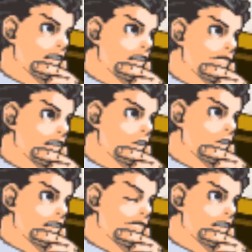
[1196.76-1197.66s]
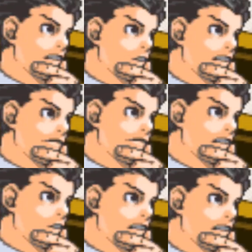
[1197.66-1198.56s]
So, you didn't
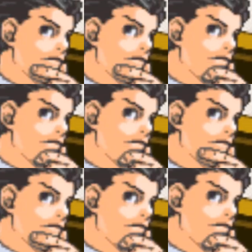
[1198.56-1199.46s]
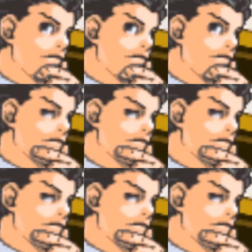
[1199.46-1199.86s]
touch anything in